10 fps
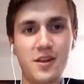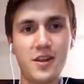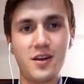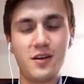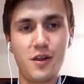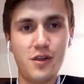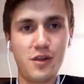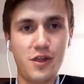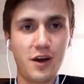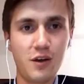Then
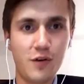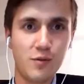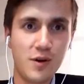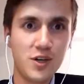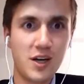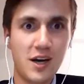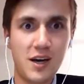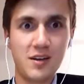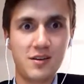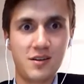thank you very much.
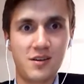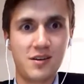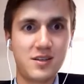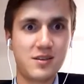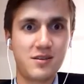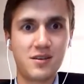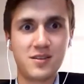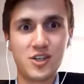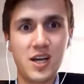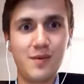And it's
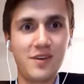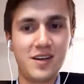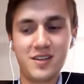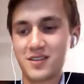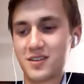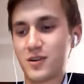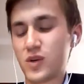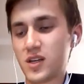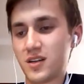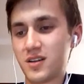a shame that
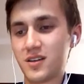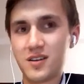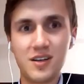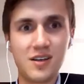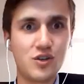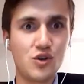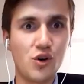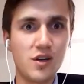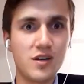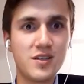Will Hutton didn't
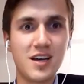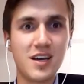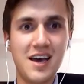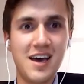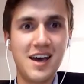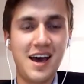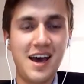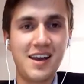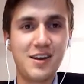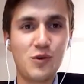join us.
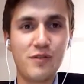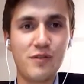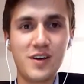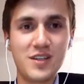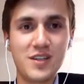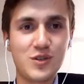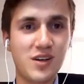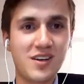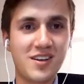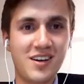And with this,
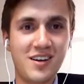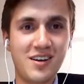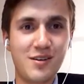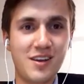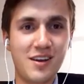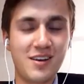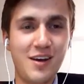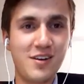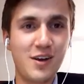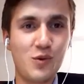we'd
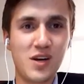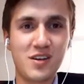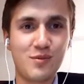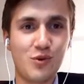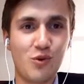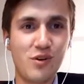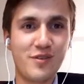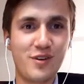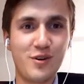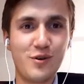definitely welcome all
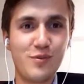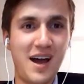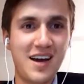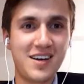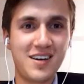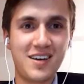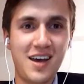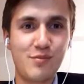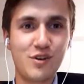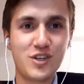of you back in
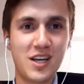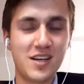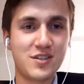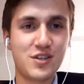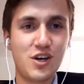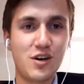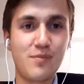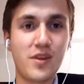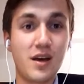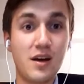Cambridge next term.
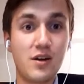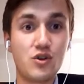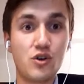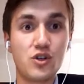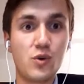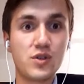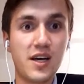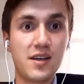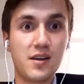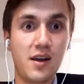George, do you want to
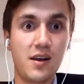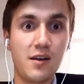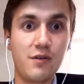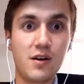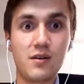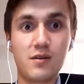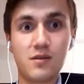add anything?